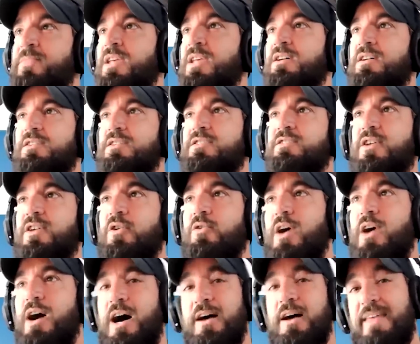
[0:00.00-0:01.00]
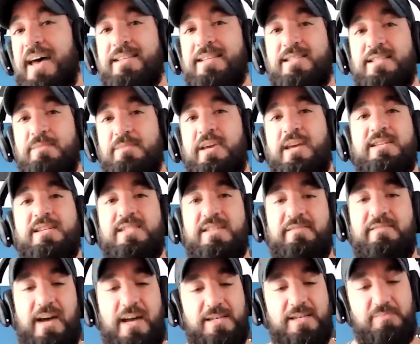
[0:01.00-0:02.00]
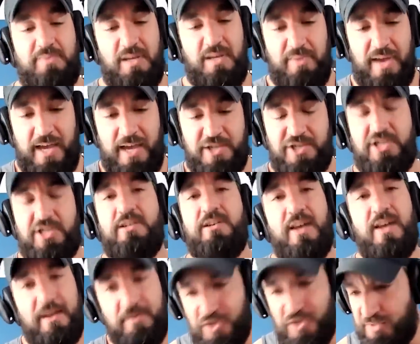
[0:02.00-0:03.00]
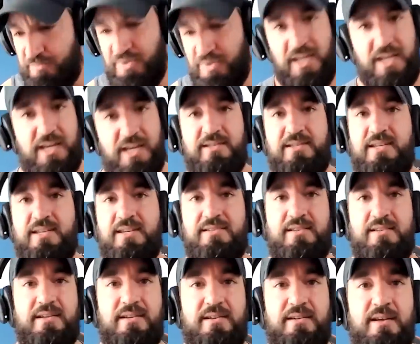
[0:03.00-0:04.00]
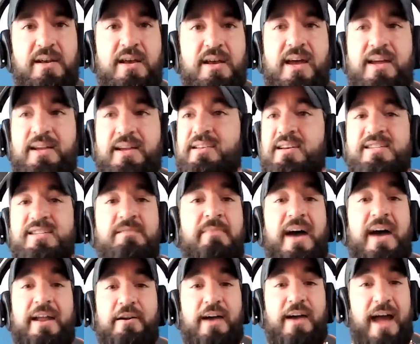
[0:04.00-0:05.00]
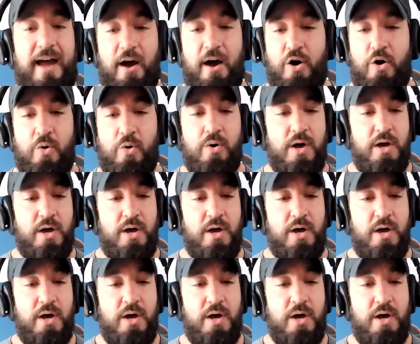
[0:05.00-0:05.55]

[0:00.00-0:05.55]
Hmm. So, uh, that's the biggest advice. Be patient and just be consistent. And it doesn't matter how,